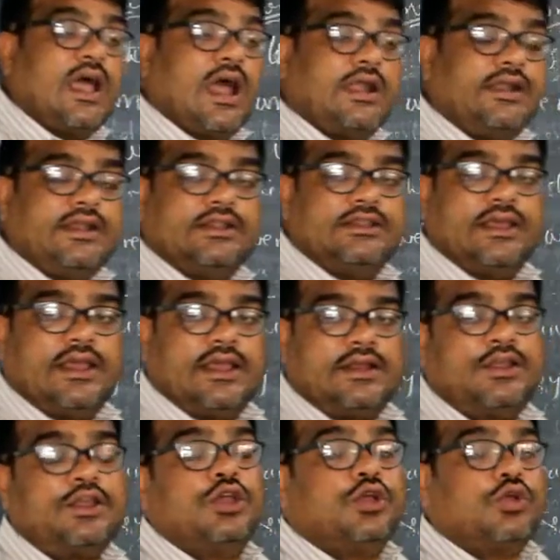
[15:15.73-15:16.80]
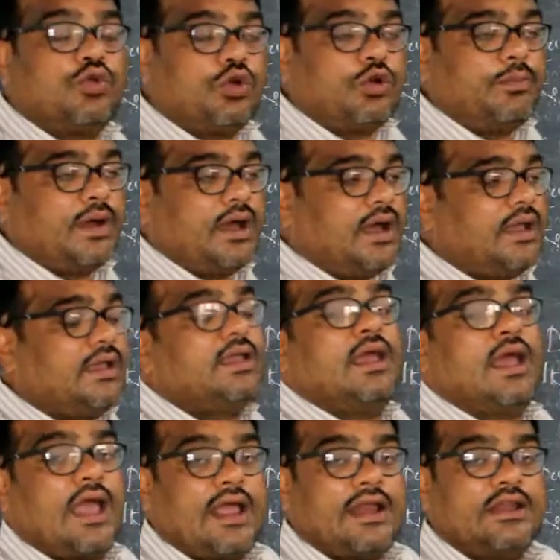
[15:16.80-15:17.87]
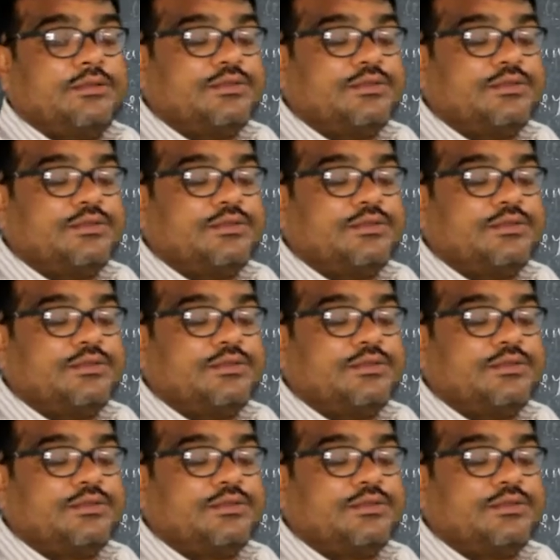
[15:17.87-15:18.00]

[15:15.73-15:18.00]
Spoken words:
Until then, goodbye and